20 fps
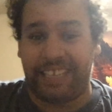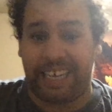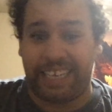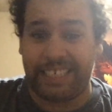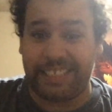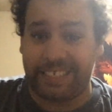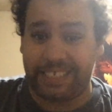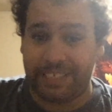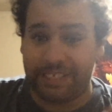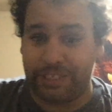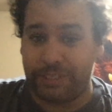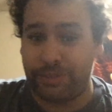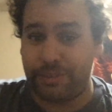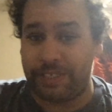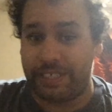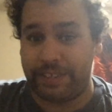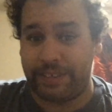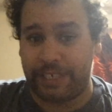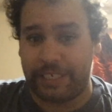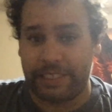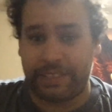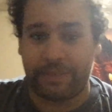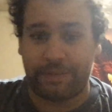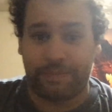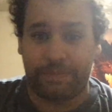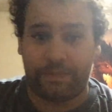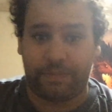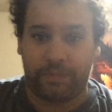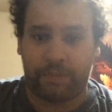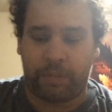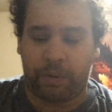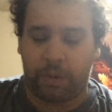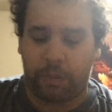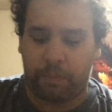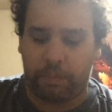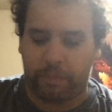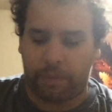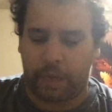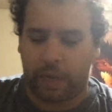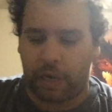IC's new series. Well,
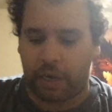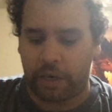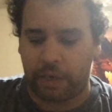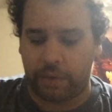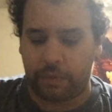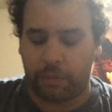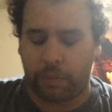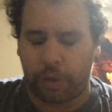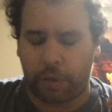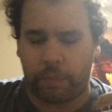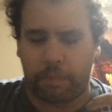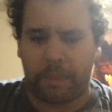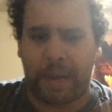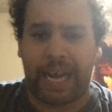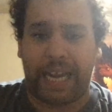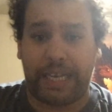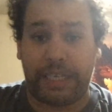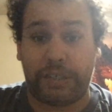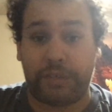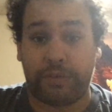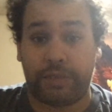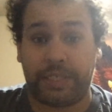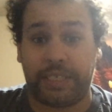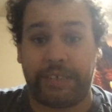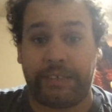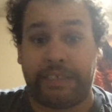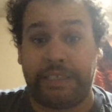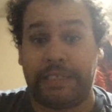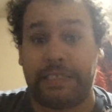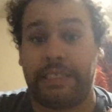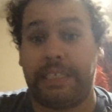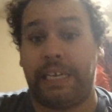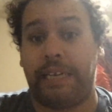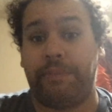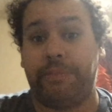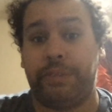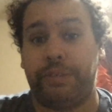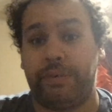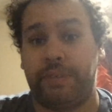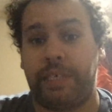our well my new series that I'm
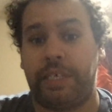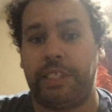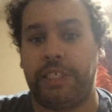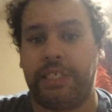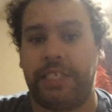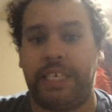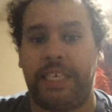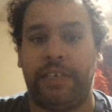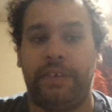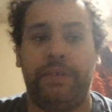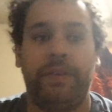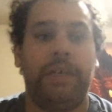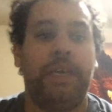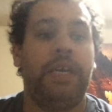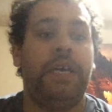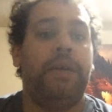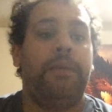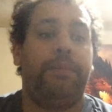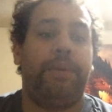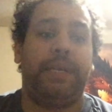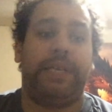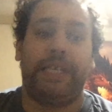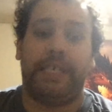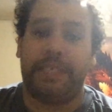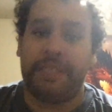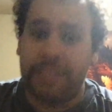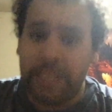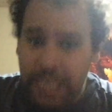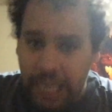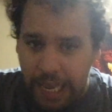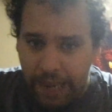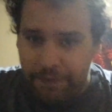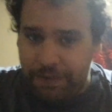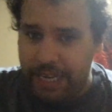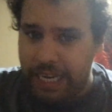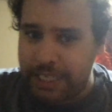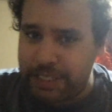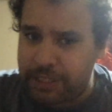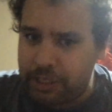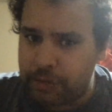doing on the channel because if you
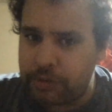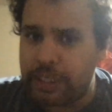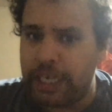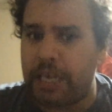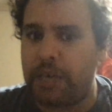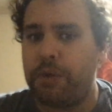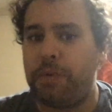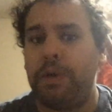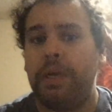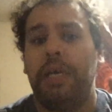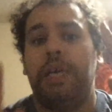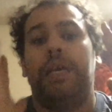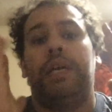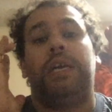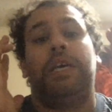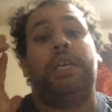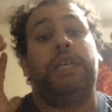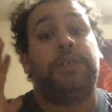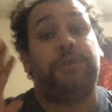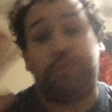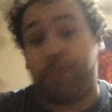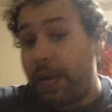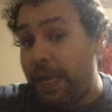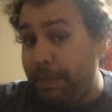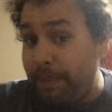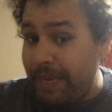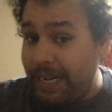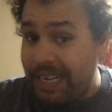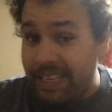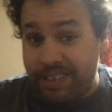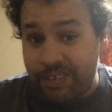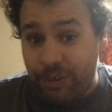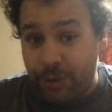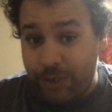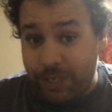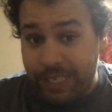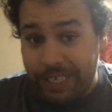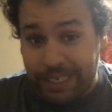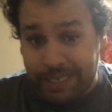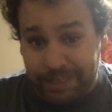guys don't know, Spider Man has
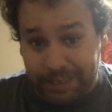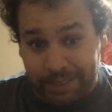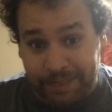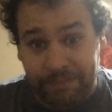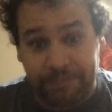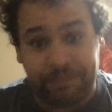already ended.